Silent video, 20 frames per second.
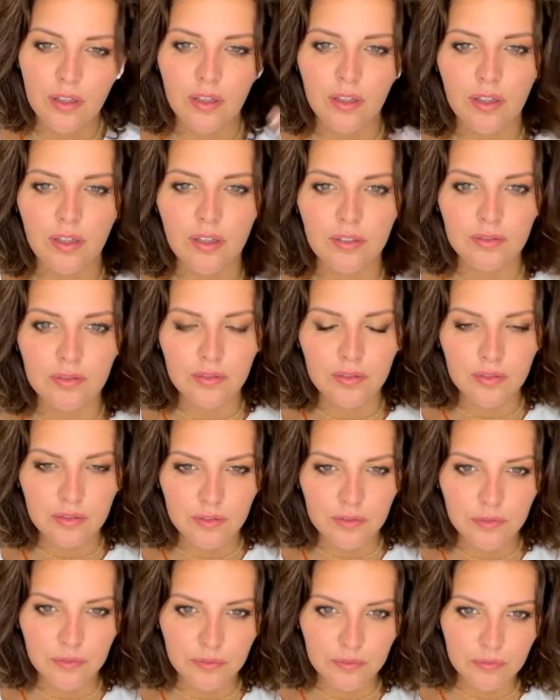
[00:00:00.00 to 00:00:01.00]

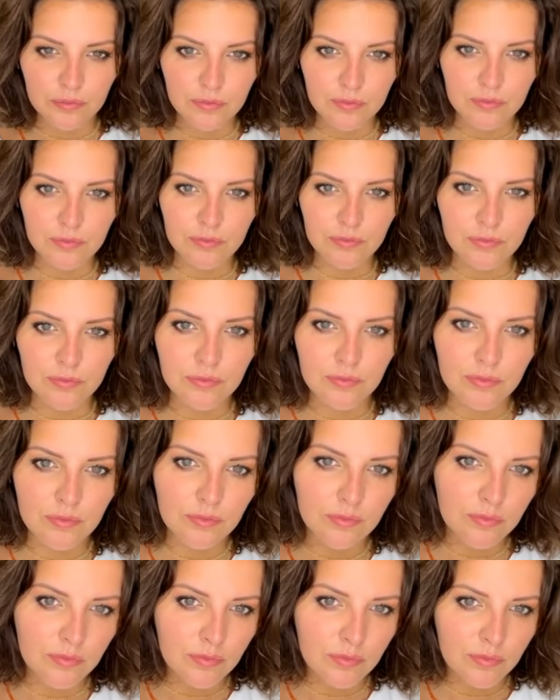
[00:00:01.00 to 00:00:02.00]

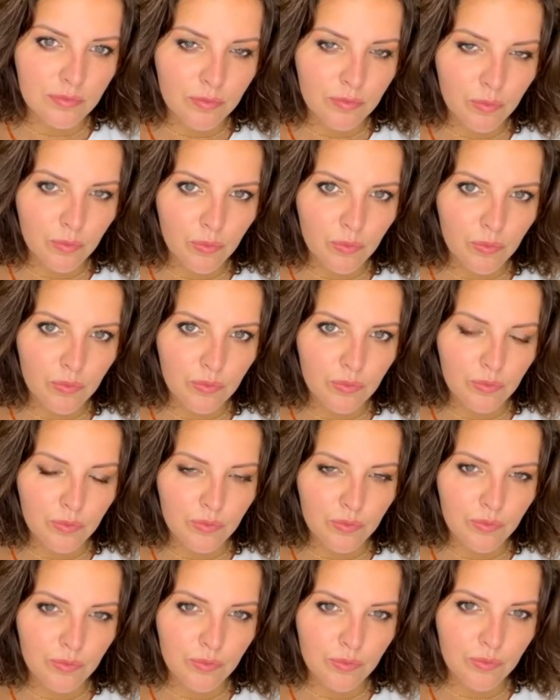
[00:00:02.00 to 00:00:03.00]

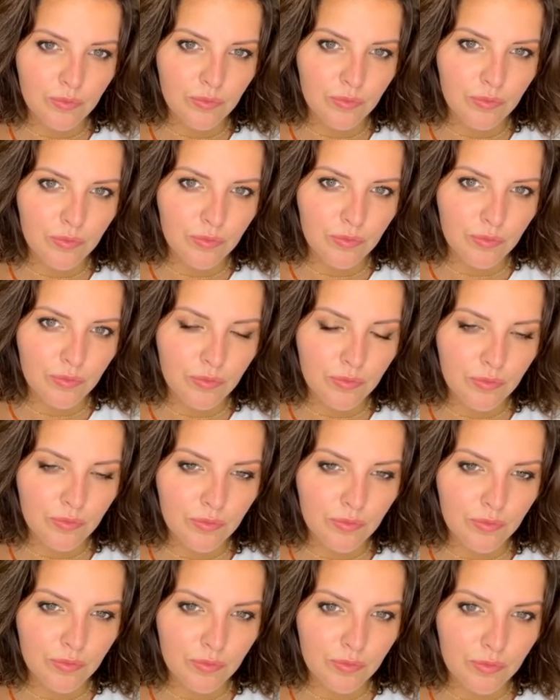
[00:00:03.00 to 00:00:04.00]

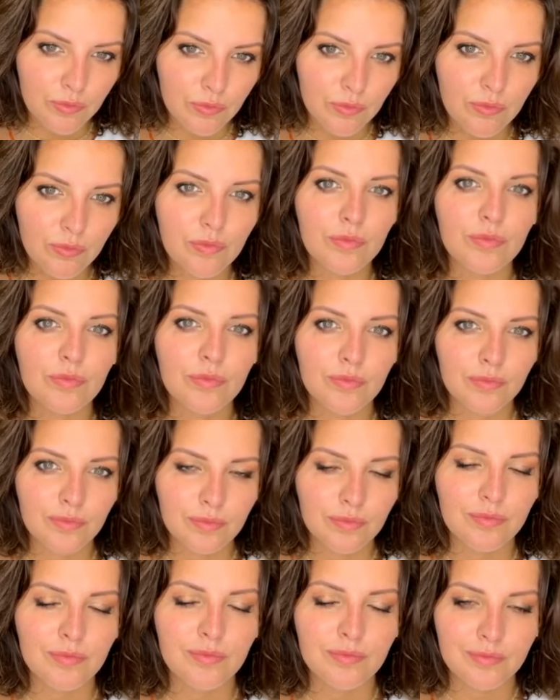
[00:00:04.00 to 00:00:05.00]

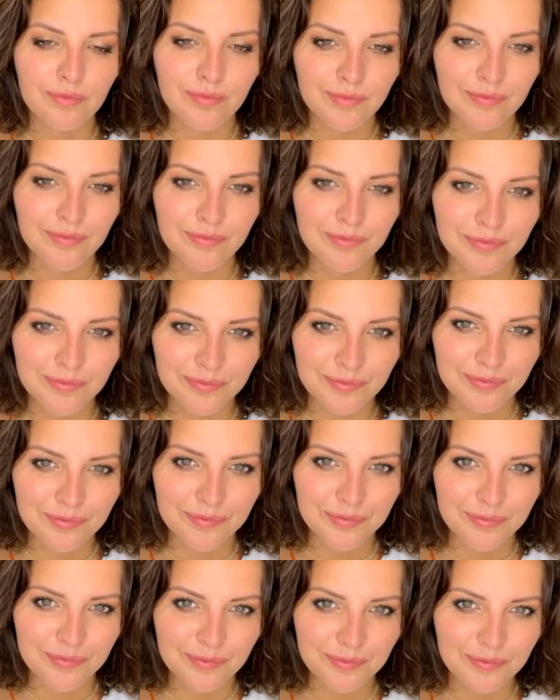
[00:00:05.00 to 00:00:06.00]

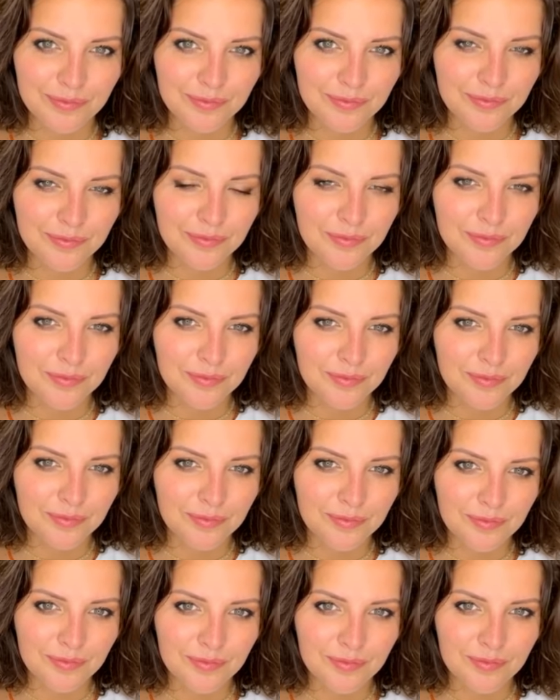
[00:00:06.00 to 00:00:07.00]

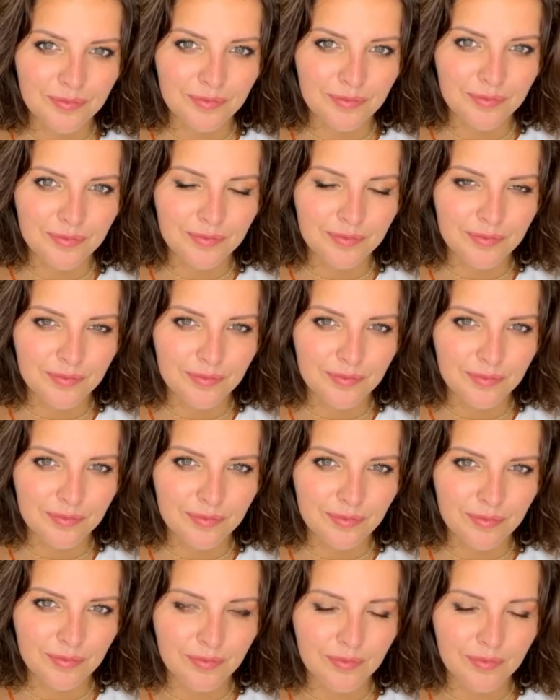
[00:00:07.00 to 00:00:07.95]
No words are spoken by the person on screen.